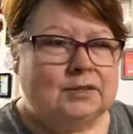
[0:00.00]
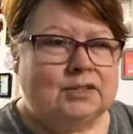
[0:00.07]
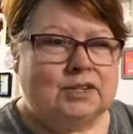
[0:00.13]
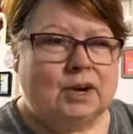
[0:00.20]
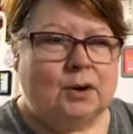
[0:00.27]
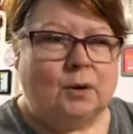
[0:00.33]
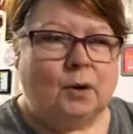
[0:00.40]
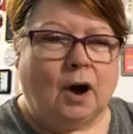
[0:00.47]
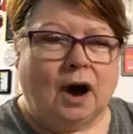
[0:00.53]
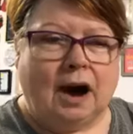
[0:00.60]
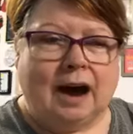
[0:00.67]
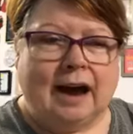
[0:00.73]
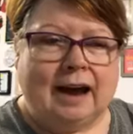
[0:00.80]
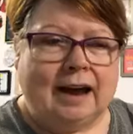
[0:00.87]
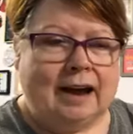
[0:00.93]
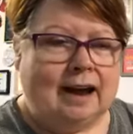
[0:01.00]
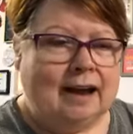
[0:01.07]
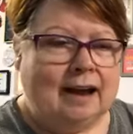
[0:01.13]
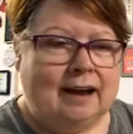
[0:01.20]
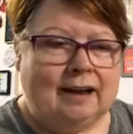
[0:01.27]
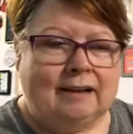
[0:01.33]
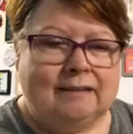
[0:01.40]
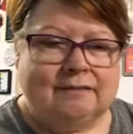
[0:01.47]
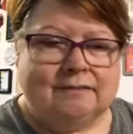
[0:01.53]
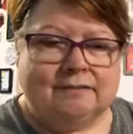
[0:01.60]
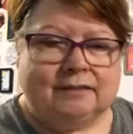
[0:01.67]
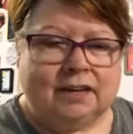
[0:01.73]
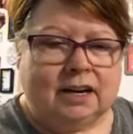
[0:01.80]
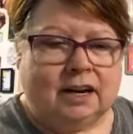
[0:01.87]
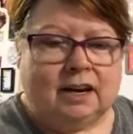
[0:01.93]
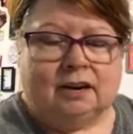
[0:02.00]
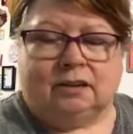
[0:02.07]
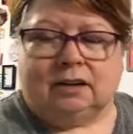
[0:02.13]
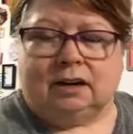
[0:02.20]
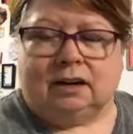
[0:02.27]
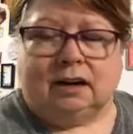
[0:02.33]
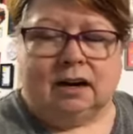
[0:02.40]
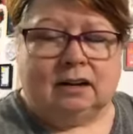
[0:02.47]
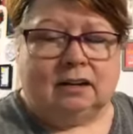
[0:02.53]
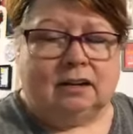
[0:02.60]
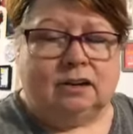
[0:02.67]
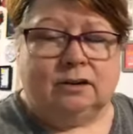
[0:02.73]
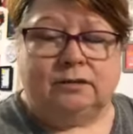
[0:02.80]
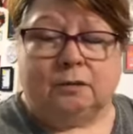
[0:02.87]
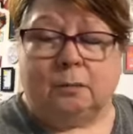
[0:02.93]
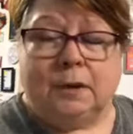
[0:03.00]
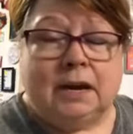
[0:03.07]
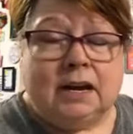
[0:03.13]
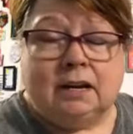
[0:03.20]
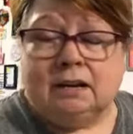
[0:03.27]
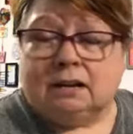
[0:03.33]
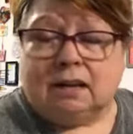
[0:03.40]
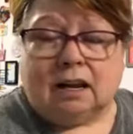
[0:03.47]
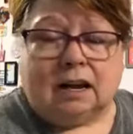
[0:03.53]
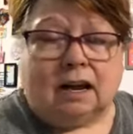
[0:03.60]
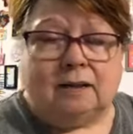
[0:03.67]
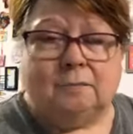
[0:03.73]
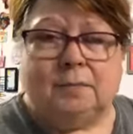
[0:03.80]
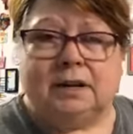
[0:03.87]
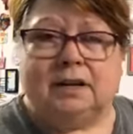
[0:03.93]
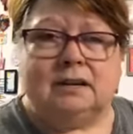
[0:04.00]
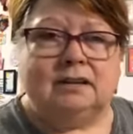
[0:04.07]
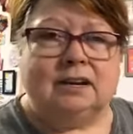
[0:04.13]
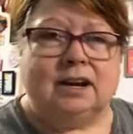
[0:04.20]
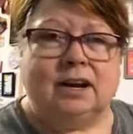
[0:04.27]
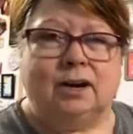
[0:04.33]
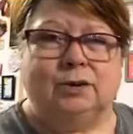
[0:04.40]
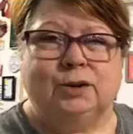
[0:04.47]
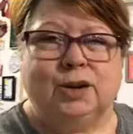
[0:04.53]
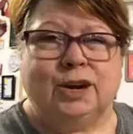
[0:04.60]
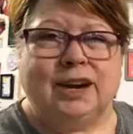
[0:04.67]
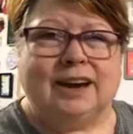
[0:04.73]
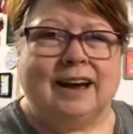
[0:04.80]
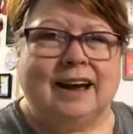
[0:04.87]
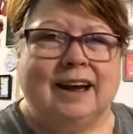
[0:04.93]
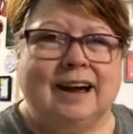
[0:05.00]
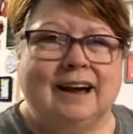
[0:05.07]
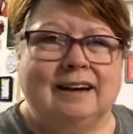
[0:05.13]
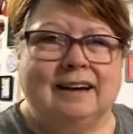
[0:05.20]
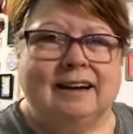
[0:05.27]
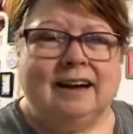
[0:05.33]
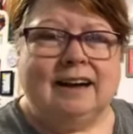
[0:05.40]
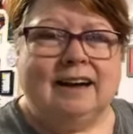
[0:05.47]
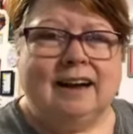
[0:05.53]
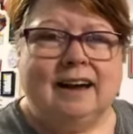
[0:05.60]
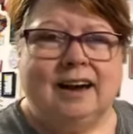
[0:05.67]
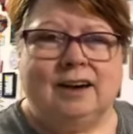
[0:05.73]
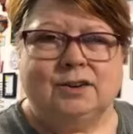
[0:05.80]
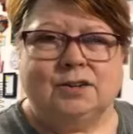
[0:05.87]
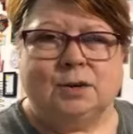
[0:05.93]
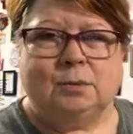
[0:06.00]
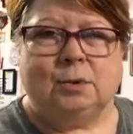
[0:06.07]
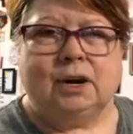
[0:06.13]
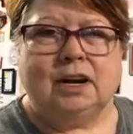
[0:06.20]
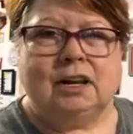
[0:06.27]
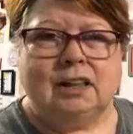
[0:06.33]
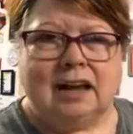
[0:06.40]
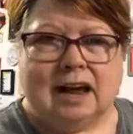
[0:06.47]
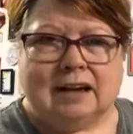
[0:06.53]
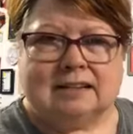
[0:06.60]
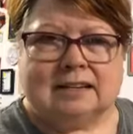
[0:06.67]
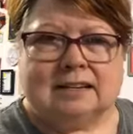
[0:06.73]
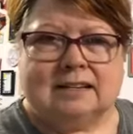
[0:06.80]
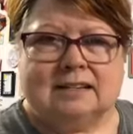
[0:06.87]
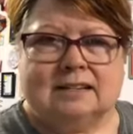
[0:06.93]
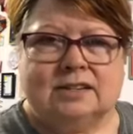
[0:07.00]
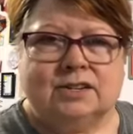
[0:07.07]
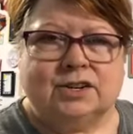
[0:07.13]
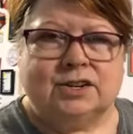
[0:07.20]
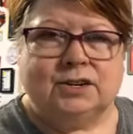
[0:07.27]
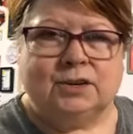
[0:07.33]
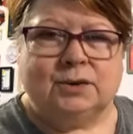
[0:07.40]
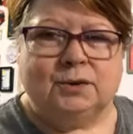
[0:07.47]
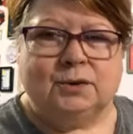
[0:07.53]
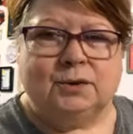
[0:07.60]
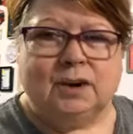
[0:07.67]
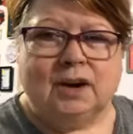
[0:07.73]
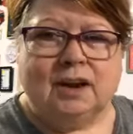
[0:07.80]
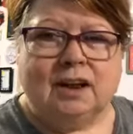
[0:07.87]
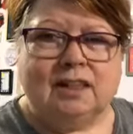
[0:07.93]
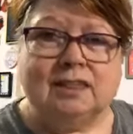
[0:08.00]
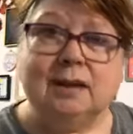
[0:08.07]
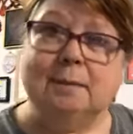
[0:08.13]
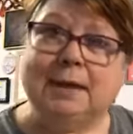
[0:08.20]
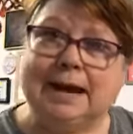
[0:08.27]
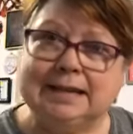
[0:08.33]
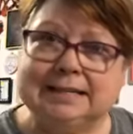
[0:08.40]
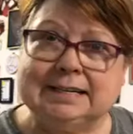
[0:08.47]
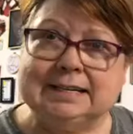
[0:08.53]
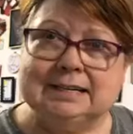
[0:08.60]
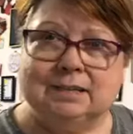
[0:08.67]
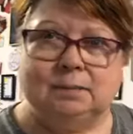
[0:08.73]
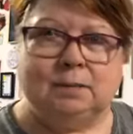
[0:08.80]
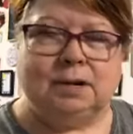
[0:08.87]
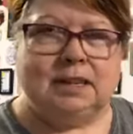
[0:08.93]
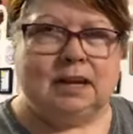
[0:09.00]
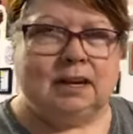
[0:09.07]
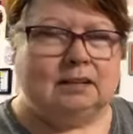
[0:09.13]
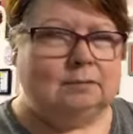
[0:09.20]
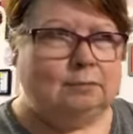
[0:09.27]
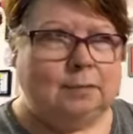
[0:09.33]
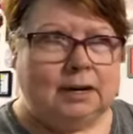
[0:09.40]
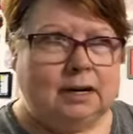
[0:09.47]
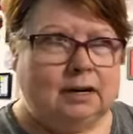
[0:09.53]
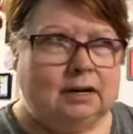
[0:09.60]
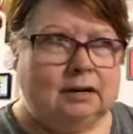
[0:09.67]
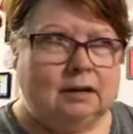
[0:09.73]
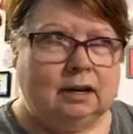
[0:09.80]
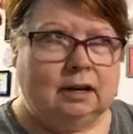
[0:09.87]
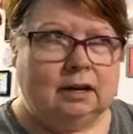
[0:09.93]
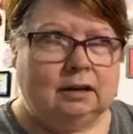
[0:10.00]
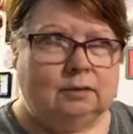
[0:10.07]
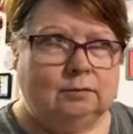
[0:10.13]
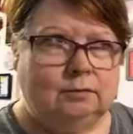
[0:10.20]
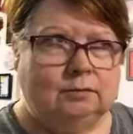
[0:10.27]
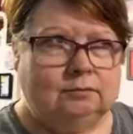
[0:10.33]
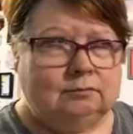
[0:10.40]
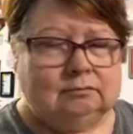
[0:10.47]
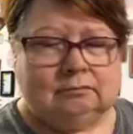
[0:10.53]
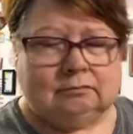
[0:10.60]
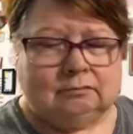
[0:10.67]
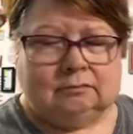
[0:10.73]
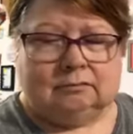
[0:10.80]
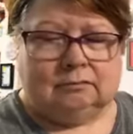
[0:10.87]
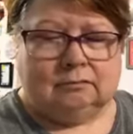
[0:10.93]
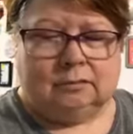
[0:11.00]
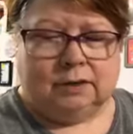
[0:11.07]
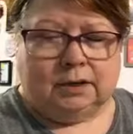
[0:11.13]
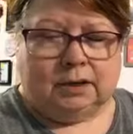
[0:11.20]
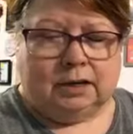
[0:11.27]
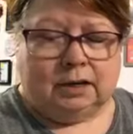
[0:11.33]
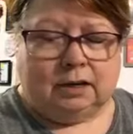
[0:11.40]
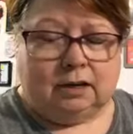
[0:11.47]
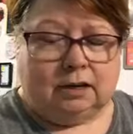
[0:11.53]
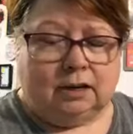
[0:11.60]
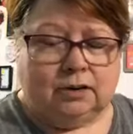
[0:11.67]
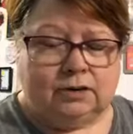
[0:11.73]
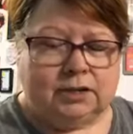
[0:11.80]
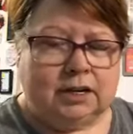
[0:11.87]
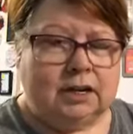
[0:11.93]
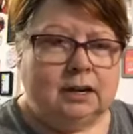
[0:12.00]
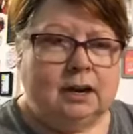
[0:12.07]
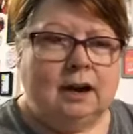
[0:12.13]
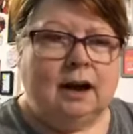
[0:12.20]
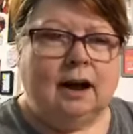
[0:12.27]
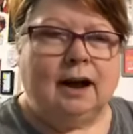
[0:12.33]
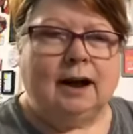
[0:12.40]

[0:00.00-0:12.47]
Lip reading: So I have, you know, good for me that I've been, you know, looking at how to bring classes to the masses without being, you know, really cutesy.